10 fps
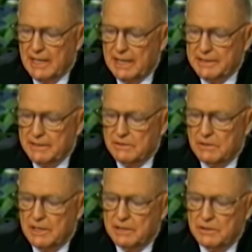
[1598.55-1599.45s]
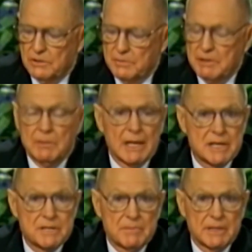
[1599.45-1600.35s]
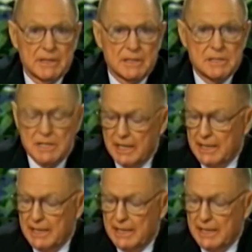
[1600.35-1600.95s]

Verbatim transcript: I'll tell you what, you'll be blessed by this,